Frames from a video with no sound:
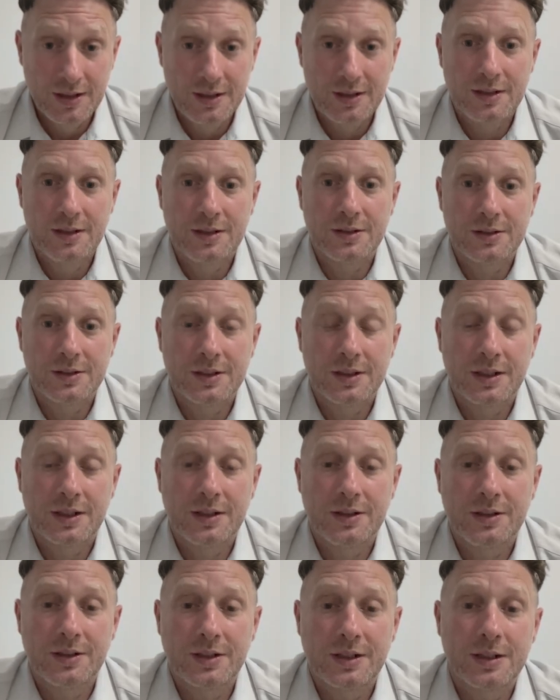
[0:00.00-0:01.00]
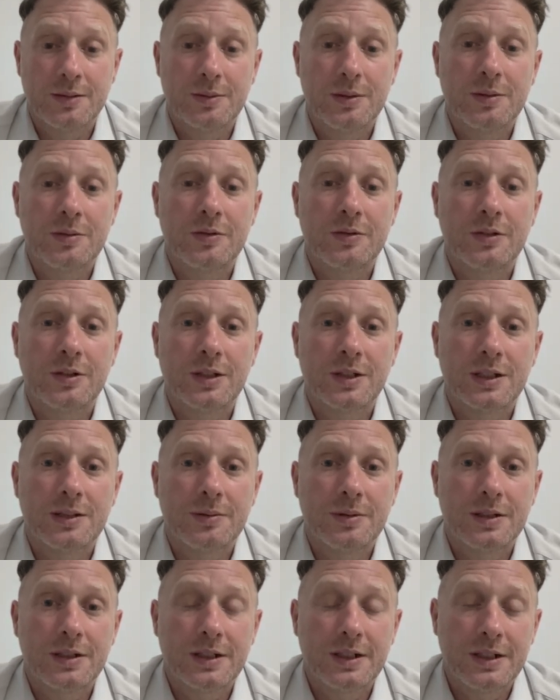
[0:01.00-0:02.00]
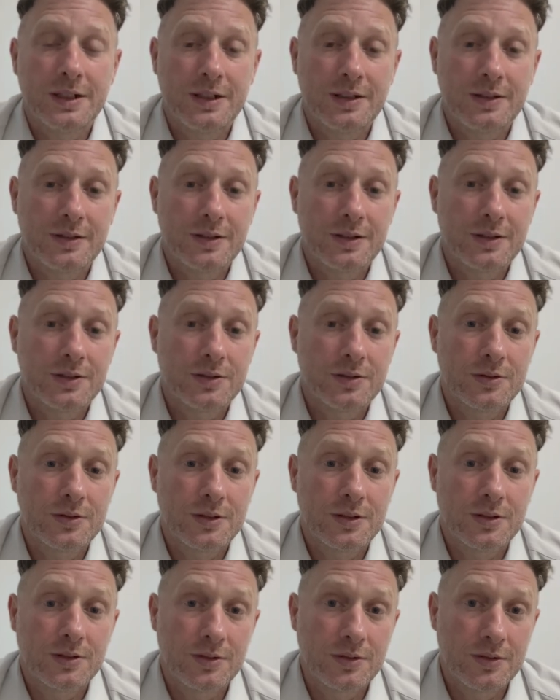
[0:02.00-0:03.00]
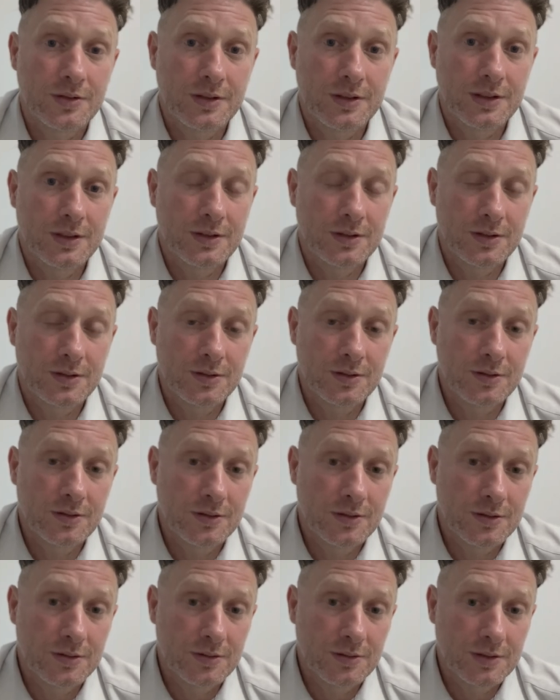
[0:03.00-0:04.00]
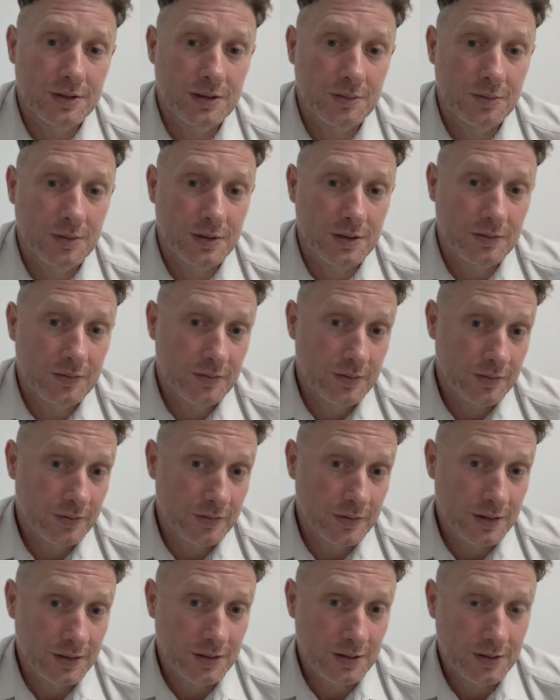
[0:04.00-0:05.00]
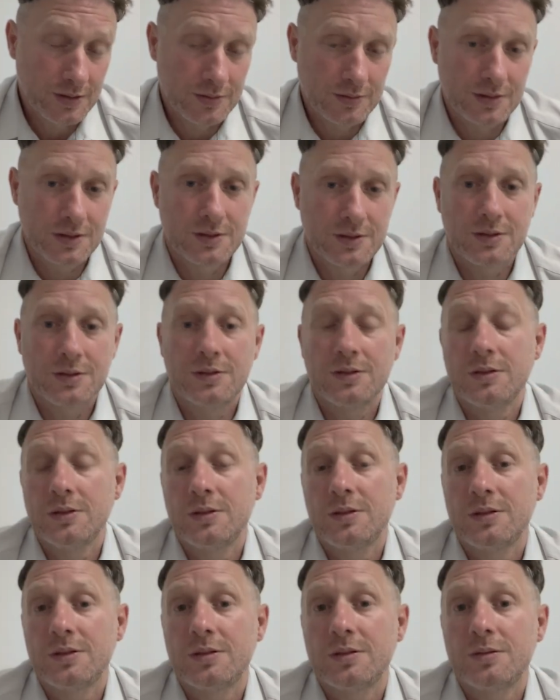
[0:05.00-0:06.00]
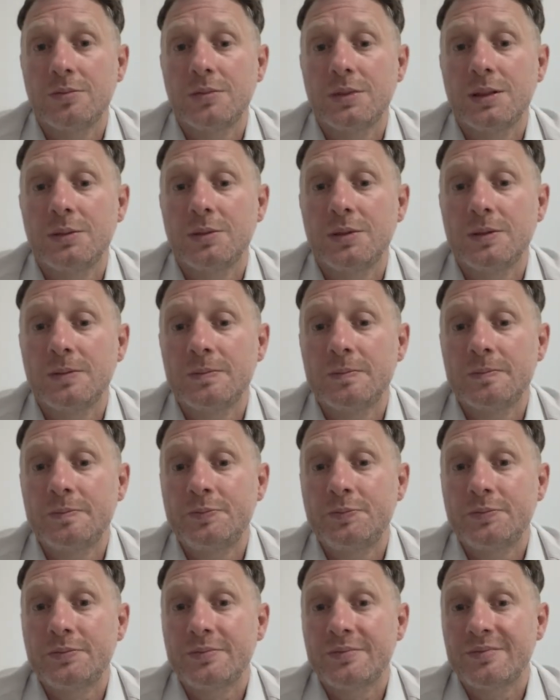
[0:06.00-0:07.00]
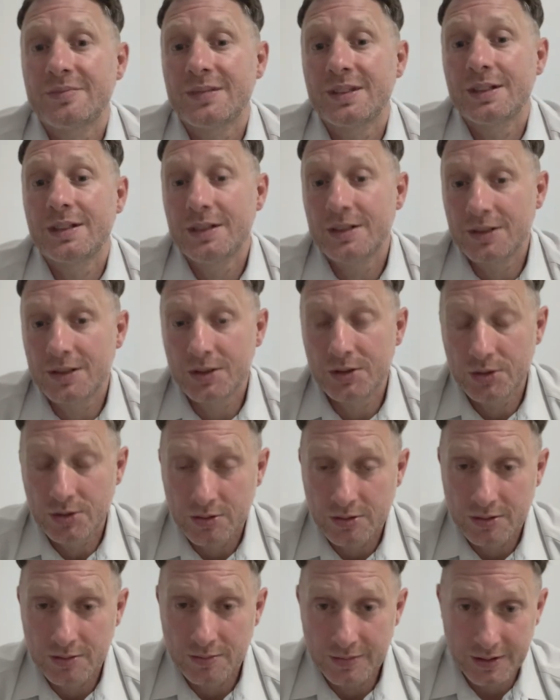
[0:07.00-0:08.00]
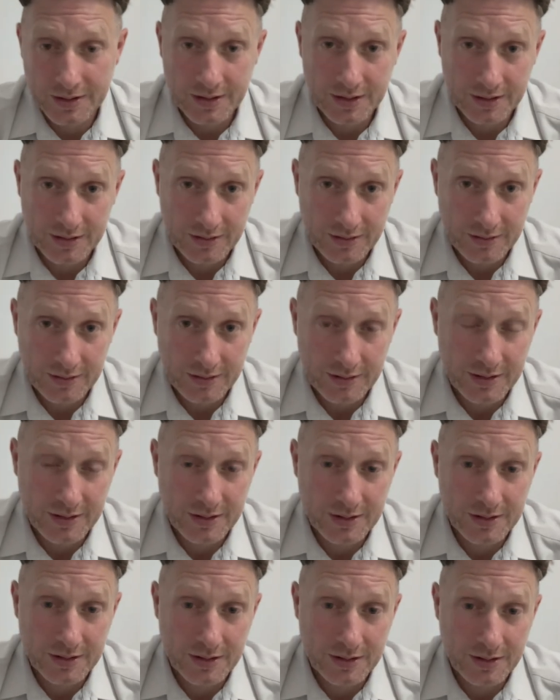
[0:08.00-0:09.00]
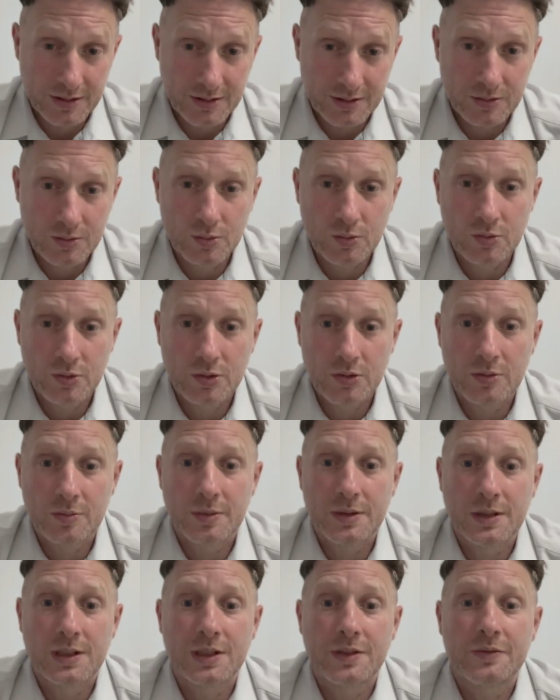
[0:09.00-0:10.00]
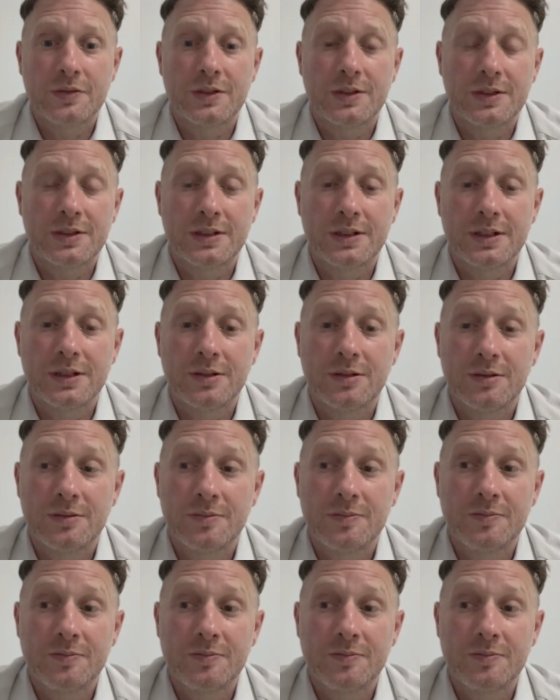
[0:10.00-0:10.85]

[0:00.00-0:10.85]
And I said, can you come up with like about $80,000 or $100,000 or something for Vin Diesel? And he said, yes, maybe. And I told him there is an autobahn for sale